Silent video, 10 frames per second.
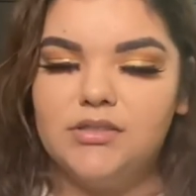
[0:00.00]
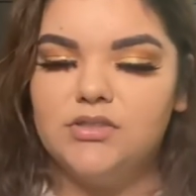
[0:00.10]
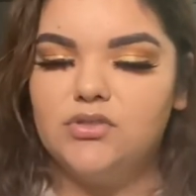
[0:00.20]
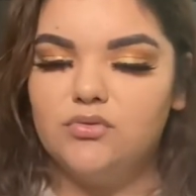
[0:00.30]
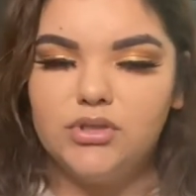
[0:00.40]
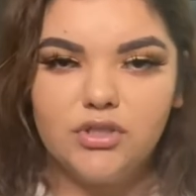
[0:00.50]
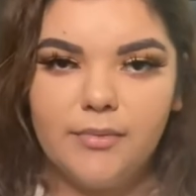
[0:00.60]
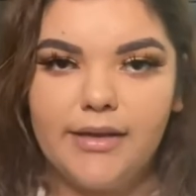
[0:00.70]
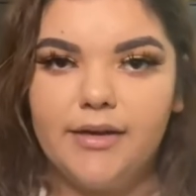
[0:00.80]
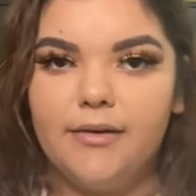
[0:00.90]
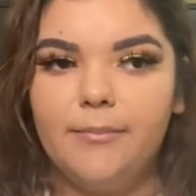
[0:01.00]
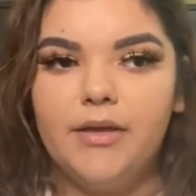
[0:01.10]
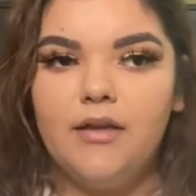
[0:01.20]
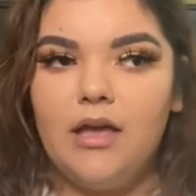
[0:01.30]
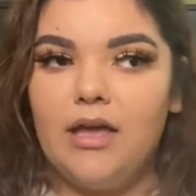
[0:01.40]
doing your makeup,
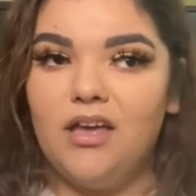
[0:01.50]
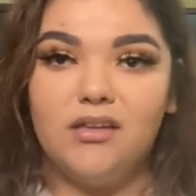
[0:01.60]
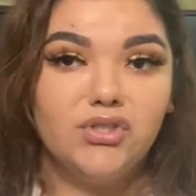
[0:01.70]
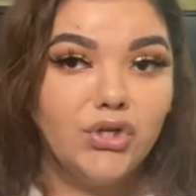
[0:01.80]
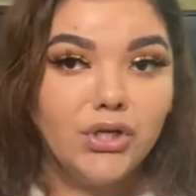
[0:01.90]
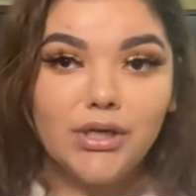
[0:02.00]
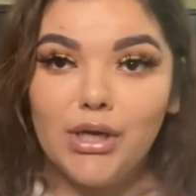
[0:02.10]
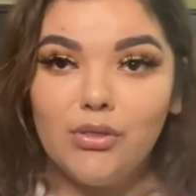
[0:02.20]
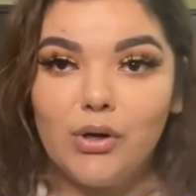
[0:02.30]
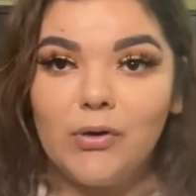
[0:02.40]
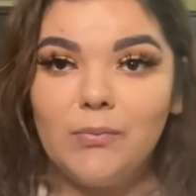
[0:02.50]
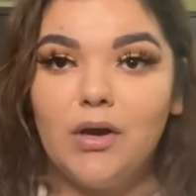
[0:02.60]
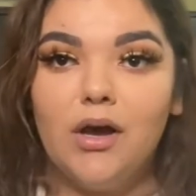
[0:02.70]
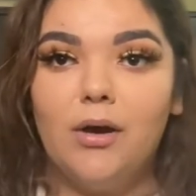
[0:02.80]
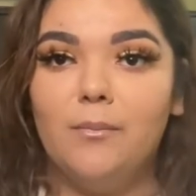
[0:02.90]
and you're gonna get there.
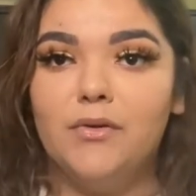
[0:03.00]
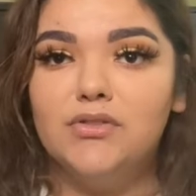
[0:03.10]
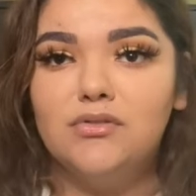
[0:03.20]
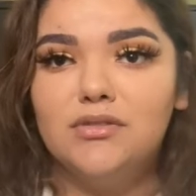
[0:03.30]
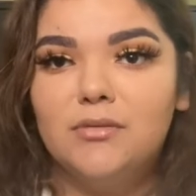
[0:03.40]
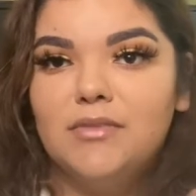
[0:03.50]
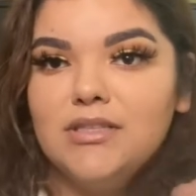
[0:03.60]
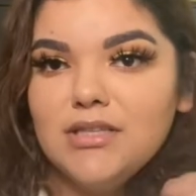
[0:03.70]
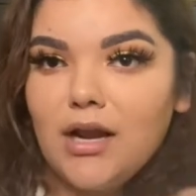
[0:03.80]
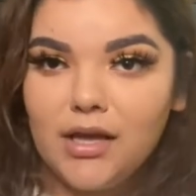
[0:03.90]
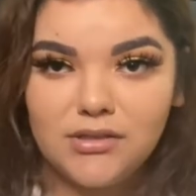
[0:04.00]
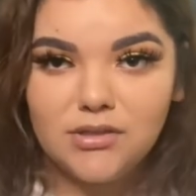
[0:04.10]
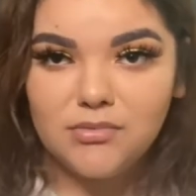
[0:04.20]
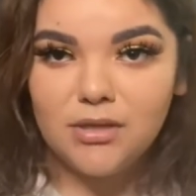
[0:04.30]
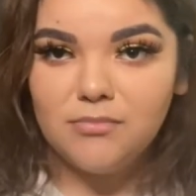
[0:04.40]
There's still some things that I
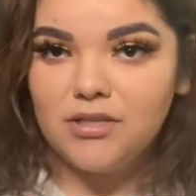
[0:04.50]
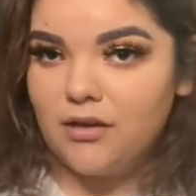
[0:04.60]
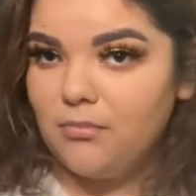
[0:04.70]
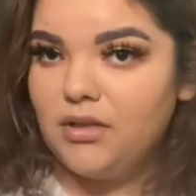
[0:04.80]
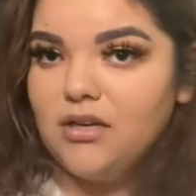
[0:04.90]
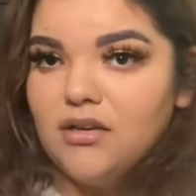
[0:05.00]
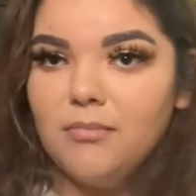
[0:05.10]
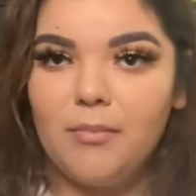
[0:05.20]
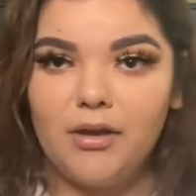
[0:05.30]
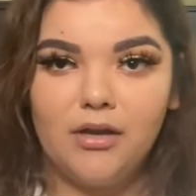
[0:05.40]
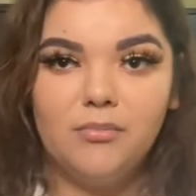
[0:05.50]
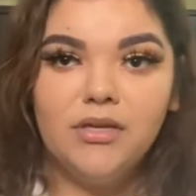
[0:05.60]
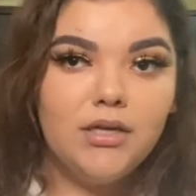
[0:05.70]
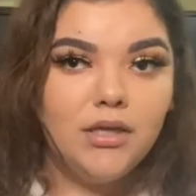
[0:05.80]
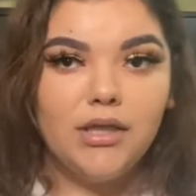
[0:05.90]
sometimes like, I'm like, oh, my makeup,
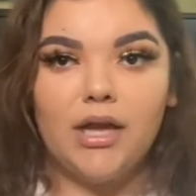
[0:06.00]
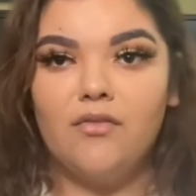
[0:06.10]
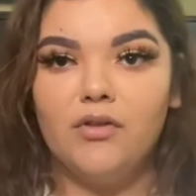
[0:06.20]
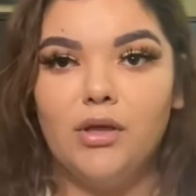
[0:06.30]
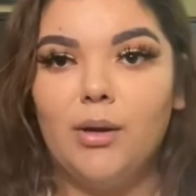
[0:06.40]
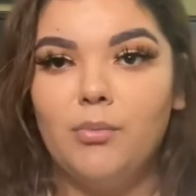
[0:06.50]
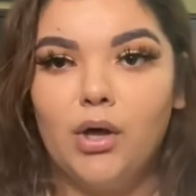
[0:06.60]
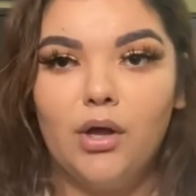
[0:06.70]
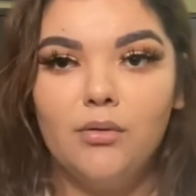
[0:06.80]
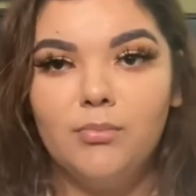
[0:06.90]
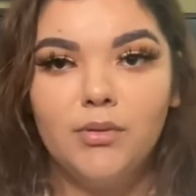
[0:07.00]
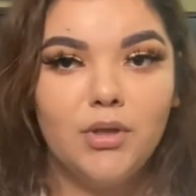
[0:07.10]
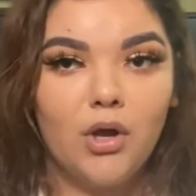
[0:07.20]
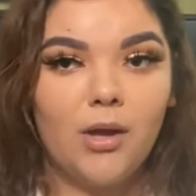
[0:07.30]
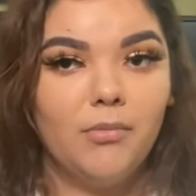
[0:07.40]
like I feel like I'm not
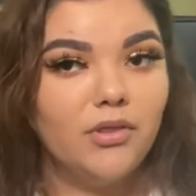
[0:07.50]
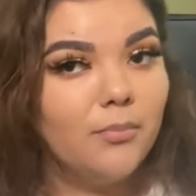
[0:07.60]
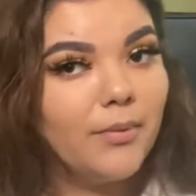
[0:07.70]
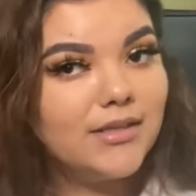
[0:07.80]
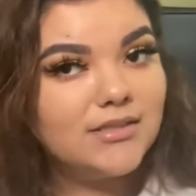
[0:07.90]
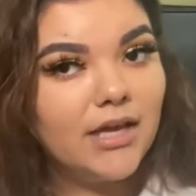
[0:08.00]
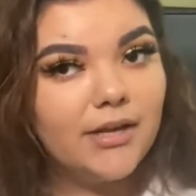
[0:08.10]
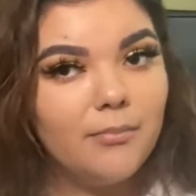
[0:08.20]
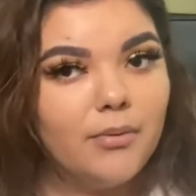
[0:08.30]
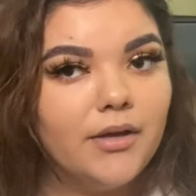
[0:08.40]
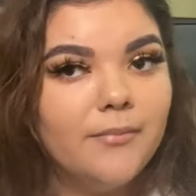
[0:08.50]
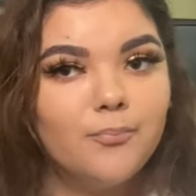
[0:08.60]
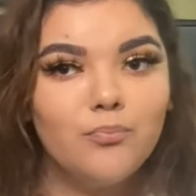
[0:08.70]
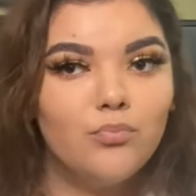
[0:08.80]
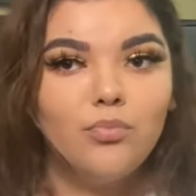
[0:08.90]
the best at it, but
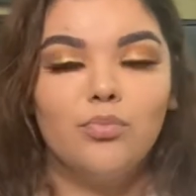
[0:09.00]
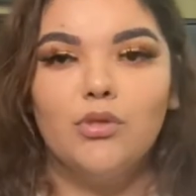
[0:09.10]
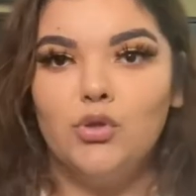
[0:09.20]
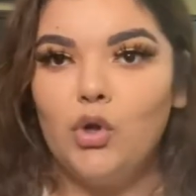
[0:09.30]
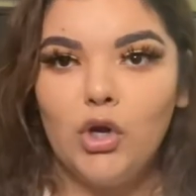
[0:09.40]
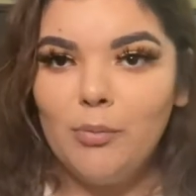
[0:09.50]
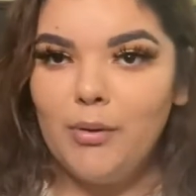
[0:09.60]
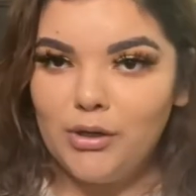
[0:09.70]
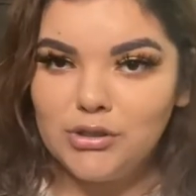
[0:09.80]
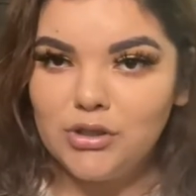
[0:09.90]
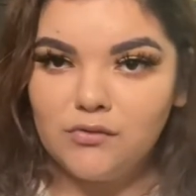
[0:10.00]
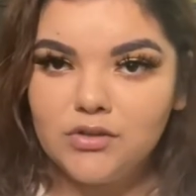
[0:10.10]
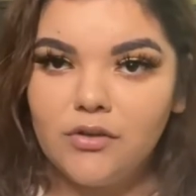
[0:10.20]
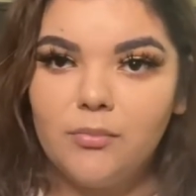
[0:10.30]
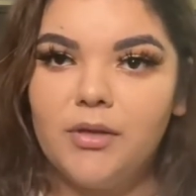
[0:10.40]
don't compare yourselves
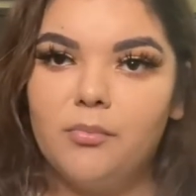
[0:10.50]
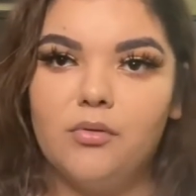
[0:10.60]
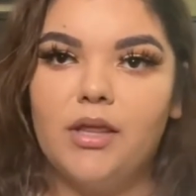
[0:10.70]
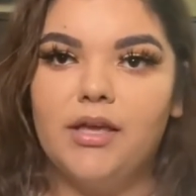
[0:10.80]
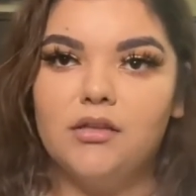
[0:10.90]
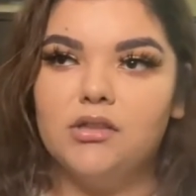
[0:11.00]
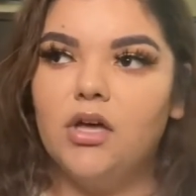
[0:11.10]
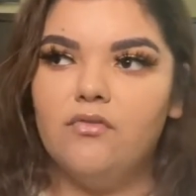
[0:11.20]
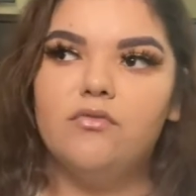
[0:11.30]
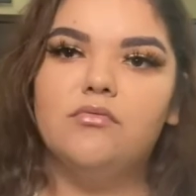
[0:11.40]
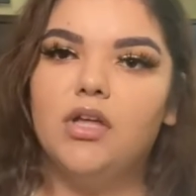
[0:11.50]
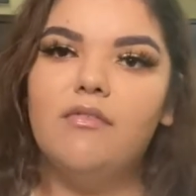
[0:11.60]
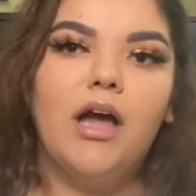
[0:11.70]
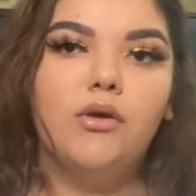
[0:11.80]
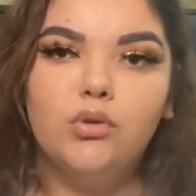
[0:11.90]
to other people. Like, love
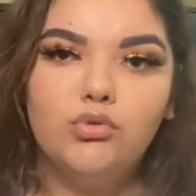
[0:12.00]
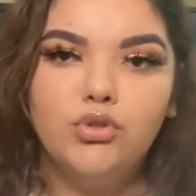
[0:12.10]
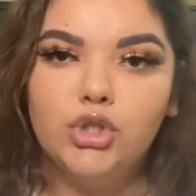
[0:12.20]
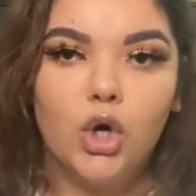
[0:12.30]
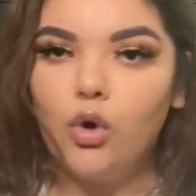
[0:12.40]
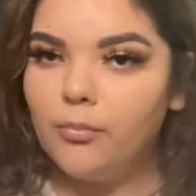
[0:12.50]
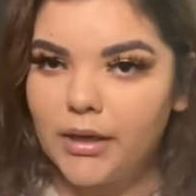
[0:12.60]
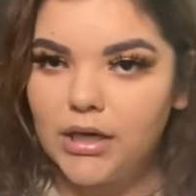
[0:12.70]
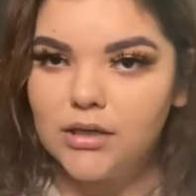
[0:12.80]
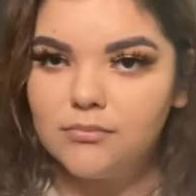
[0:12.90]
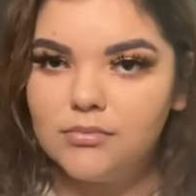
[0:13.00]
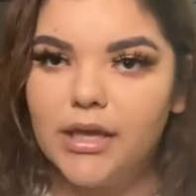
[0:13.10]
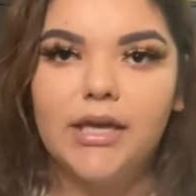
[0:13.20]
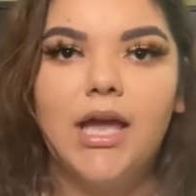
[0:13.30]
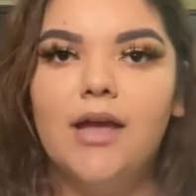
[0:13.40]
how you do your own makeup.
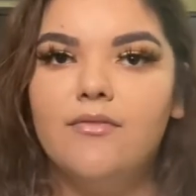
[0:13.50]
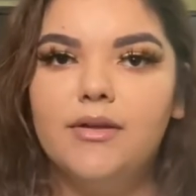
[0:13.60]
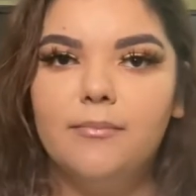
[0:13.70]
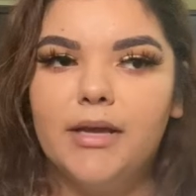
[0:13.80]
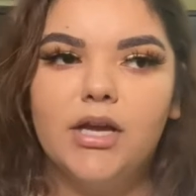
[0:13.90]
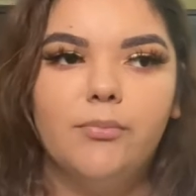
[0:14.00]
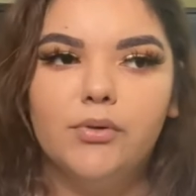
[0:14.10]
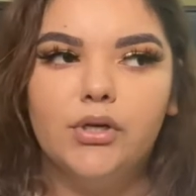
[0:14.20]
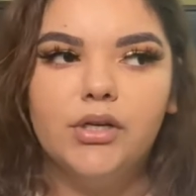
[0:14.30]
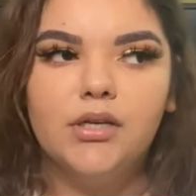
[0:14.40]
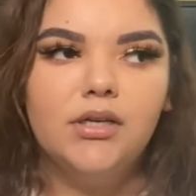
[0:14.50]
Like, every makeup look